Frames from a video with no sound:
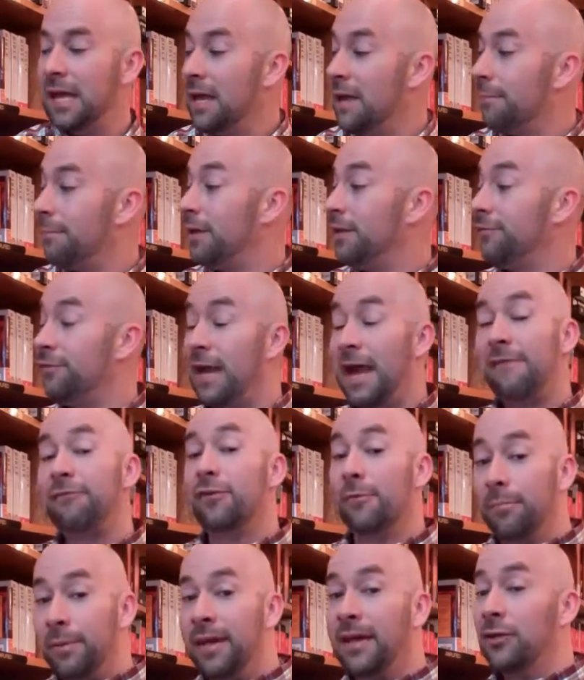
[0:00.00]
But if you have
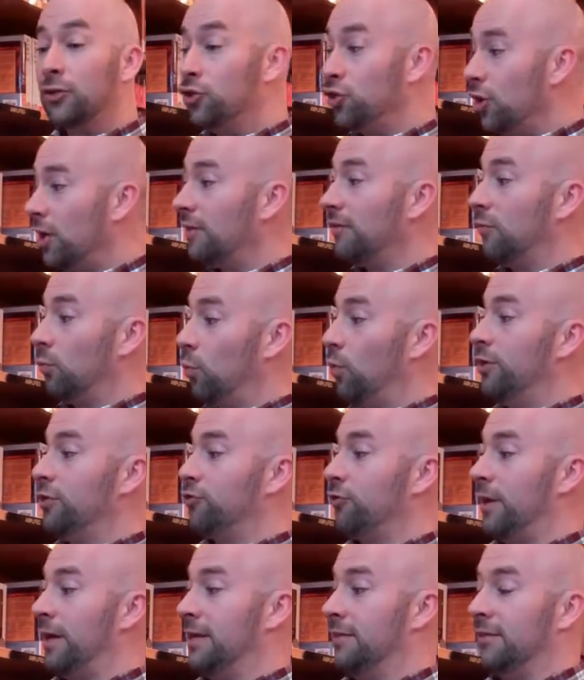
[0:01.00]
to pick just one
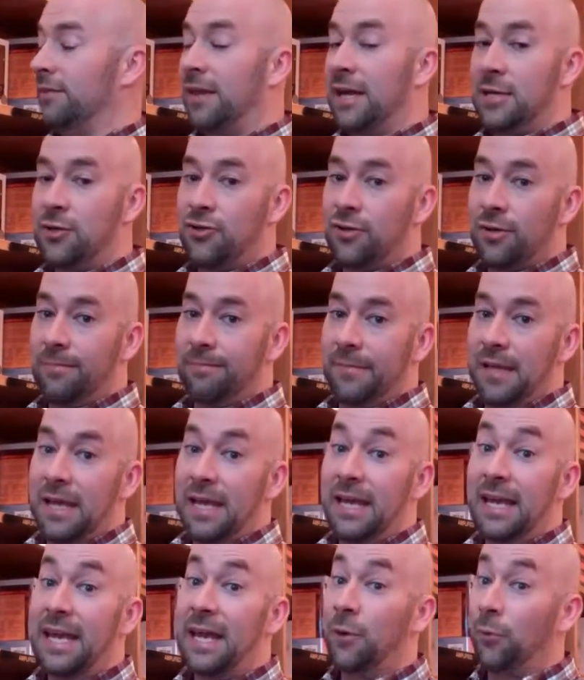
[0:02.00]
translation,
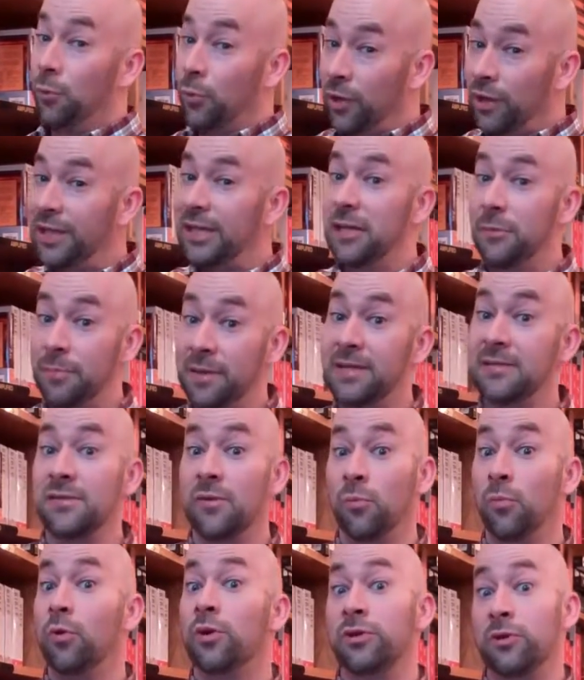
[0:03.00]
it really depends
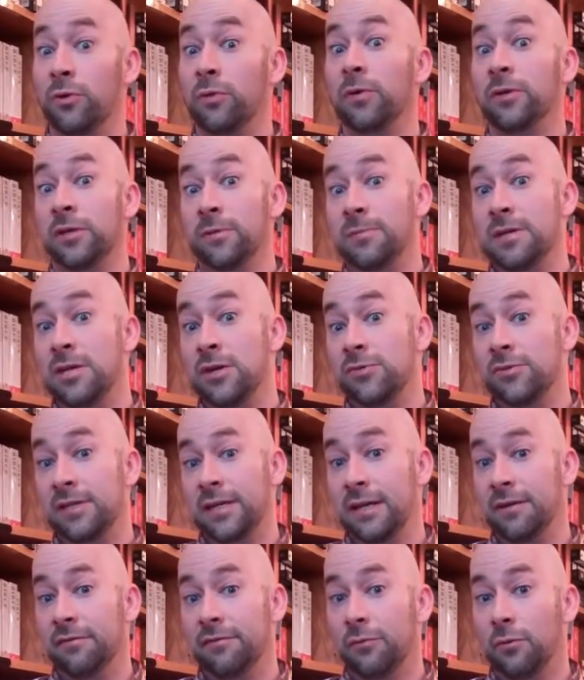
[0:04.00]
on what you're going to be using
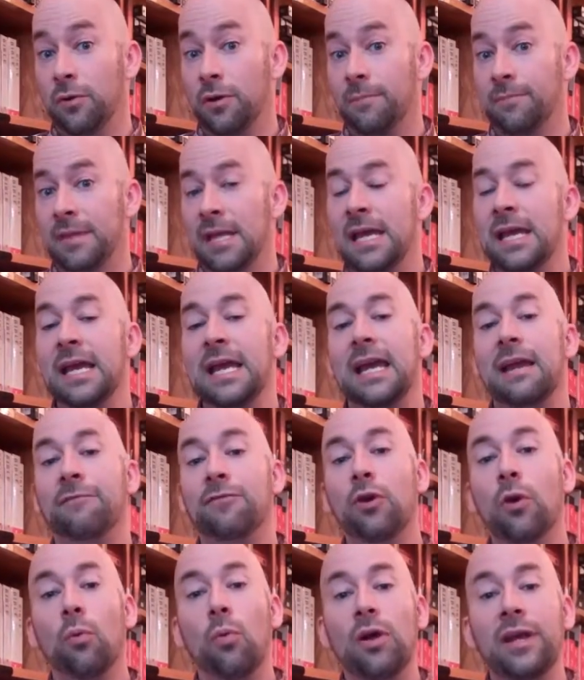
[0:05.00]
it for. If
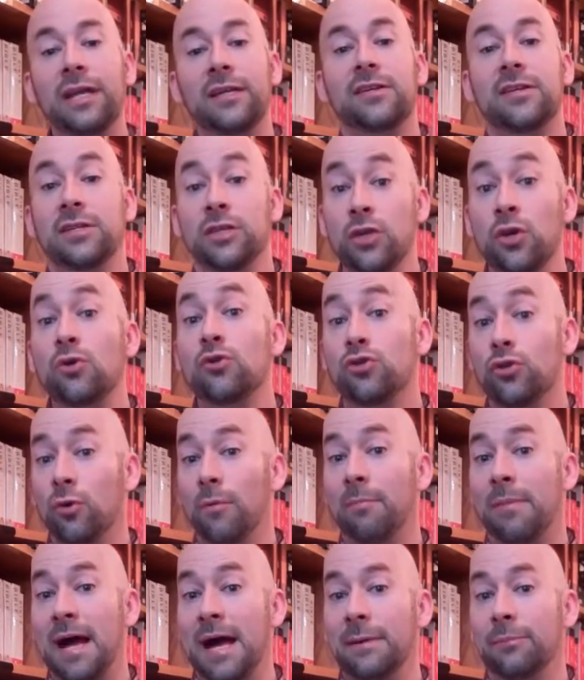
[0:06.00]
you're wanting to use your
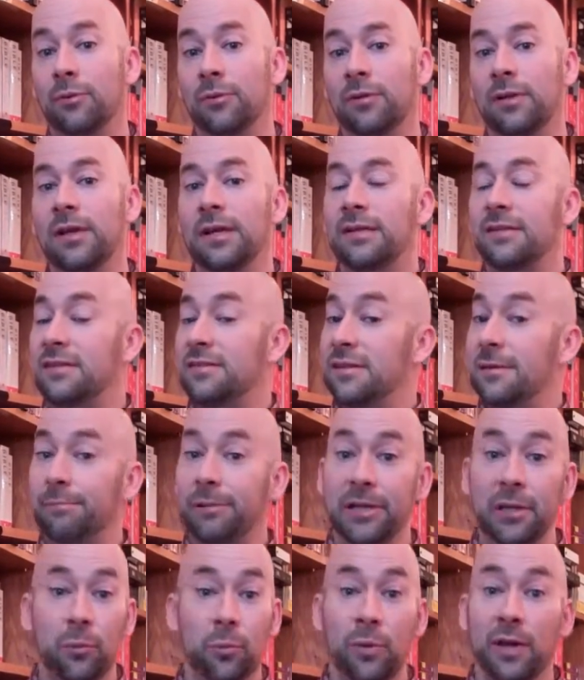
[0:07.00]
Bible to
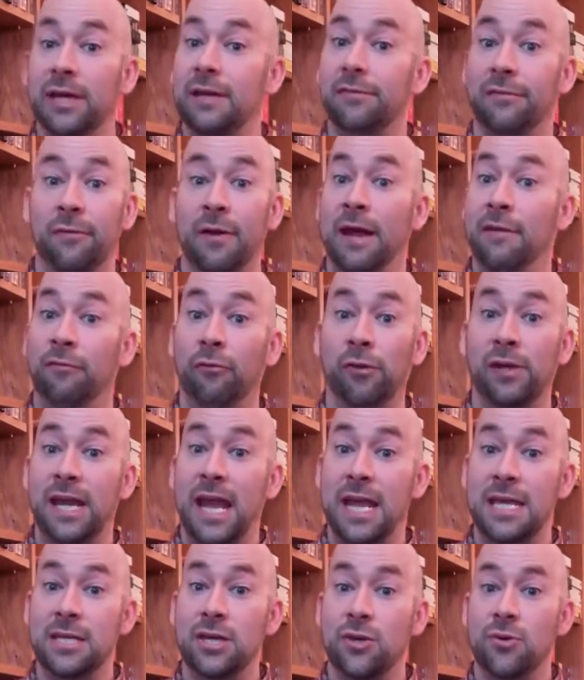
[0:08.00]
simply read for
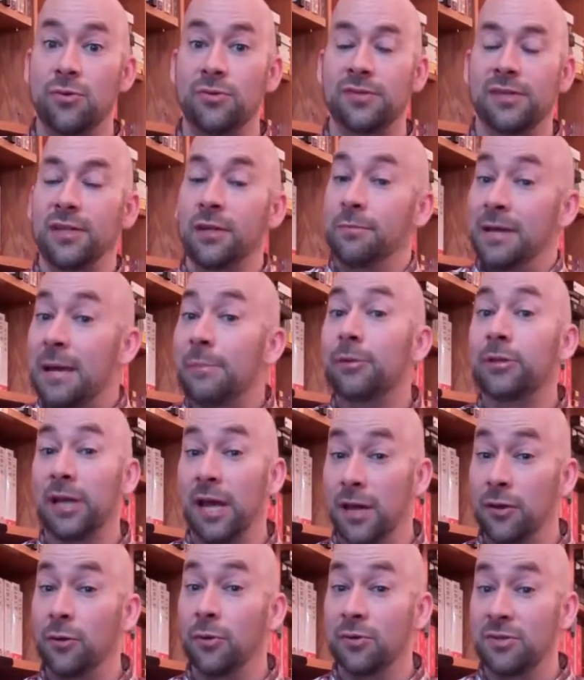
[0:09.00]
everyday use and to be able to
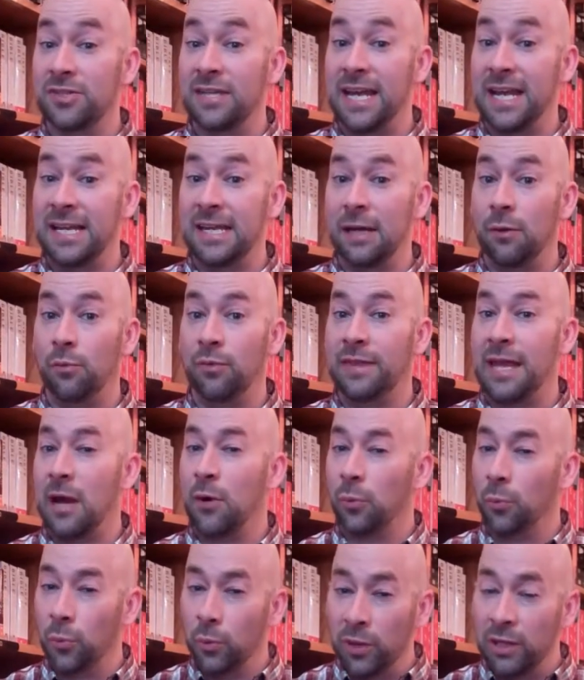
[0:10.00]
understand it
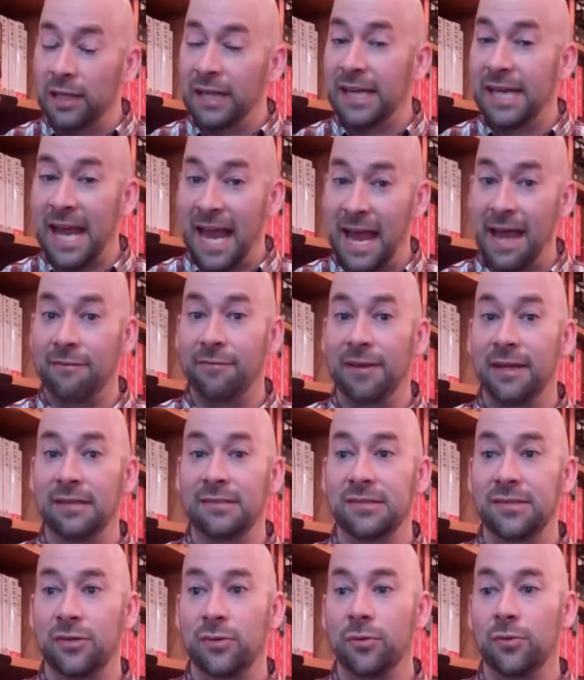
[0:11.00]
without really having
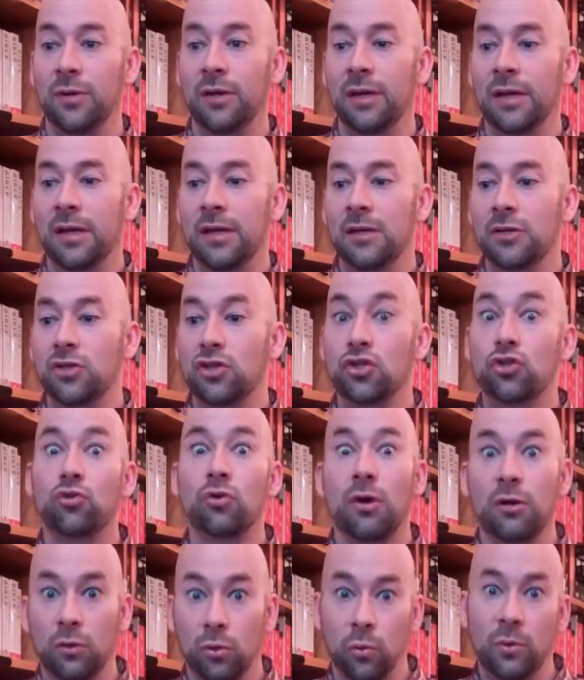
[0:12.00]
to
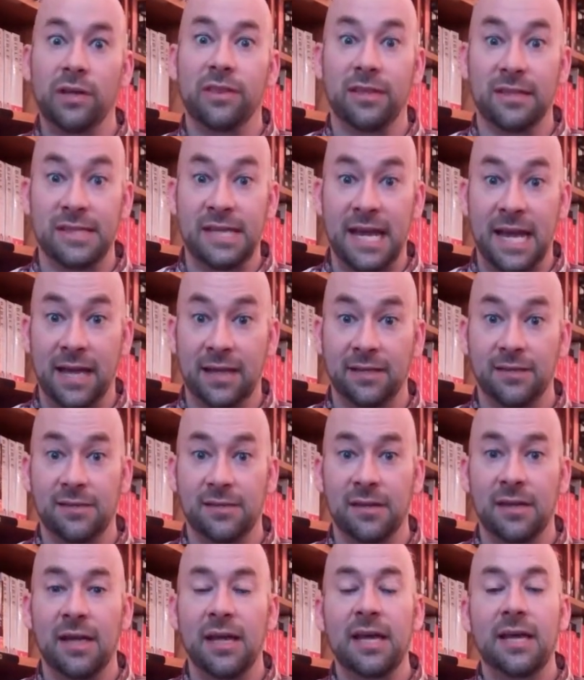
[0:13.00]
struggle with the
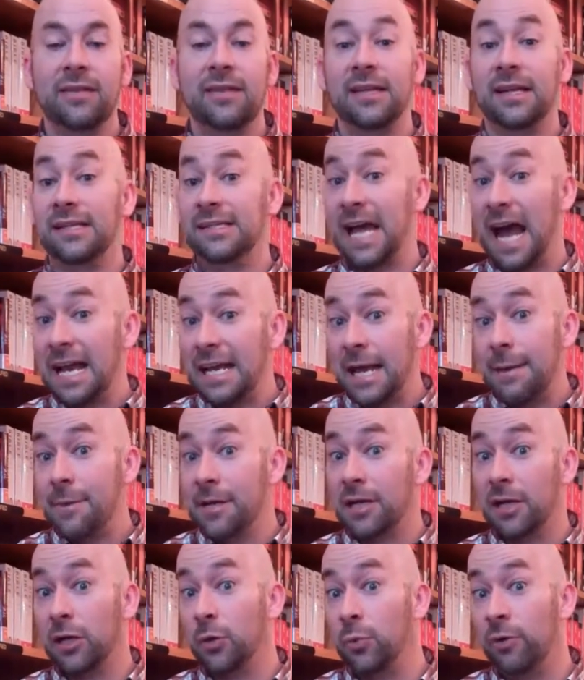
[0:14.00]
text, then a
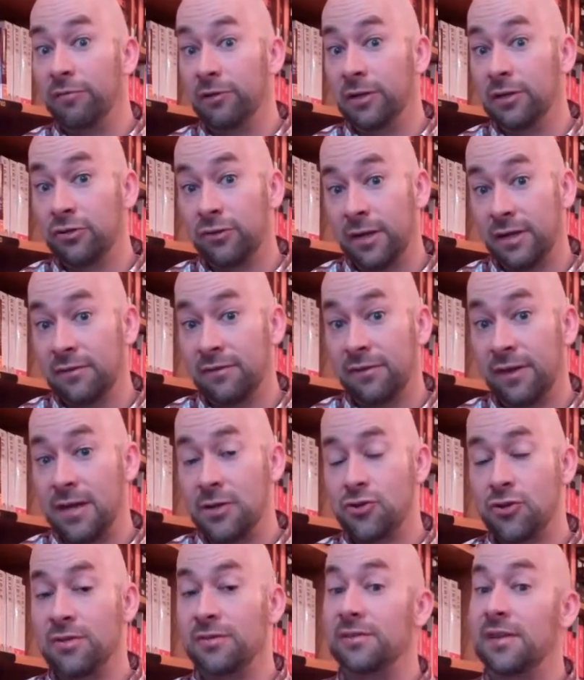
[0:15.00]
dynamic equivalent
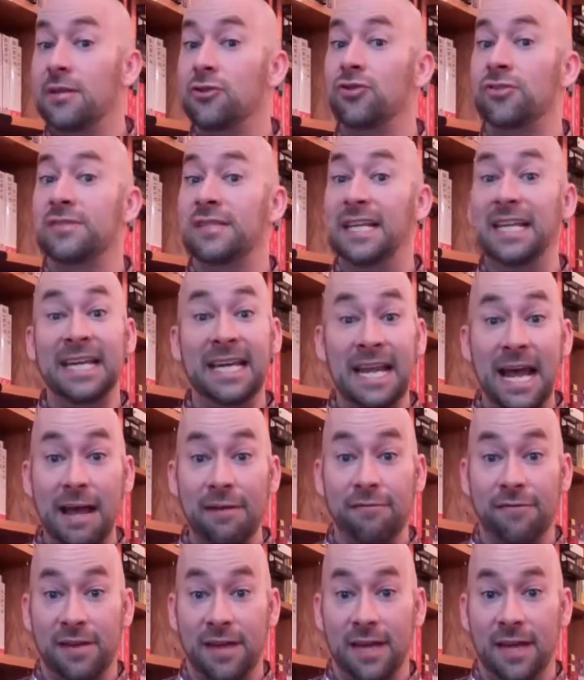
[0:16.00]
translation such as the
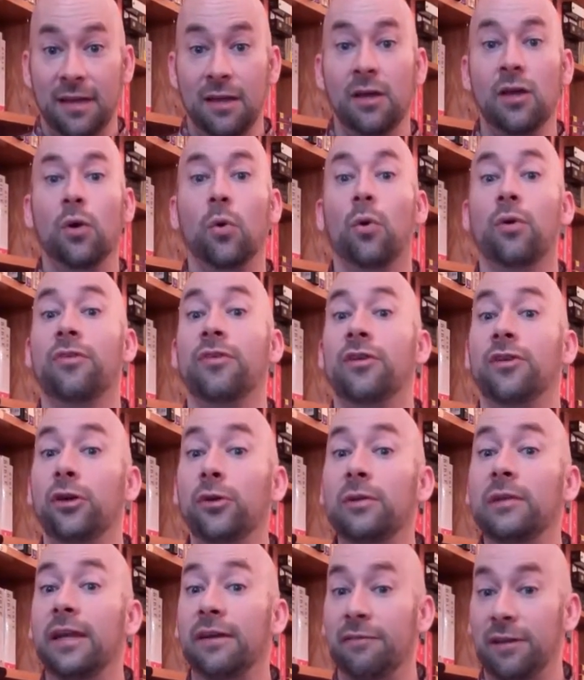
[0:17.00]
NIV or the
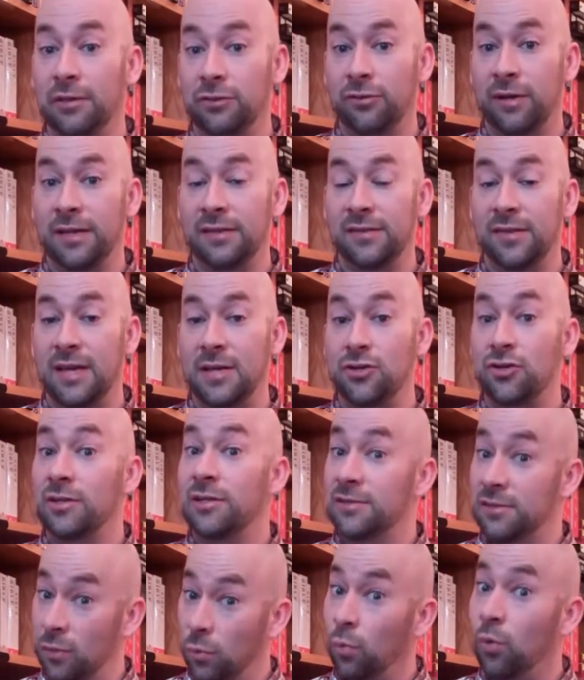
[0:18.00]
New Living Translation
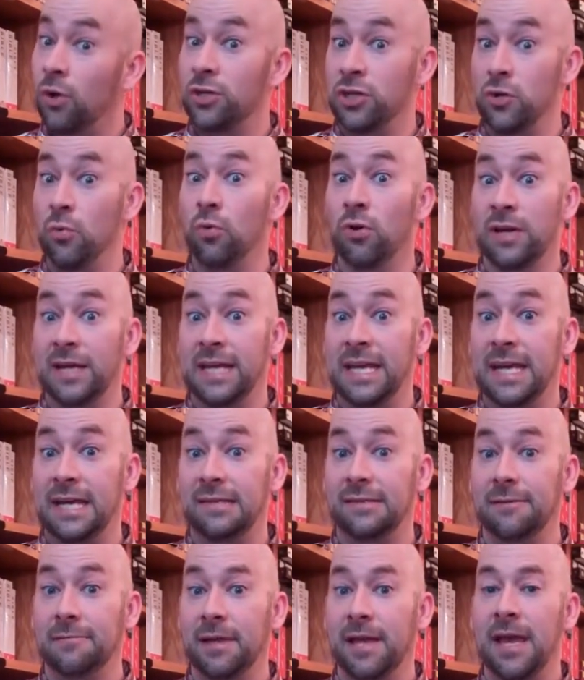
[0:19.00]
is the one you want to
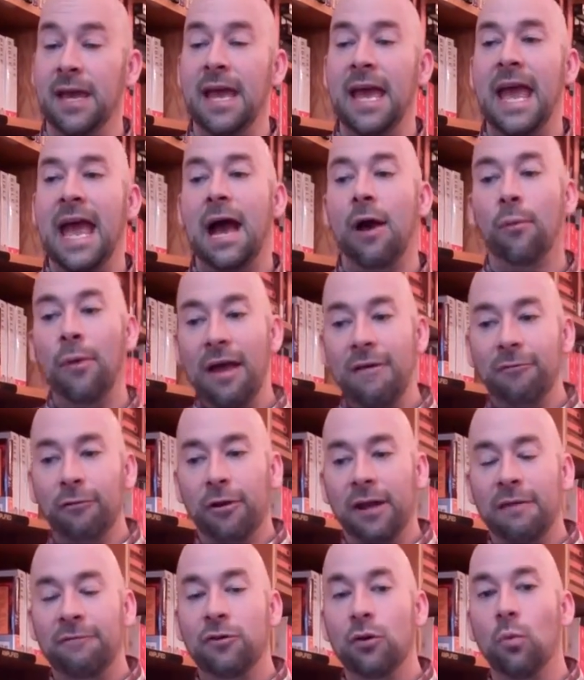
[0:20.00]
get.
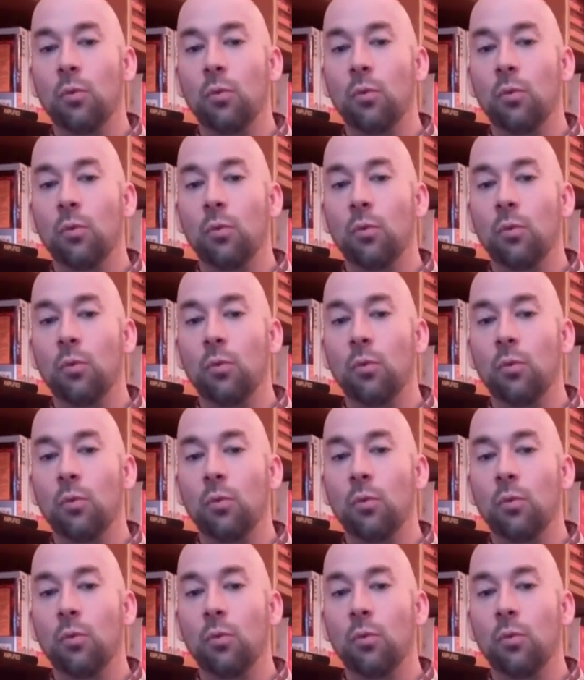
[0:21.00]
However, if you're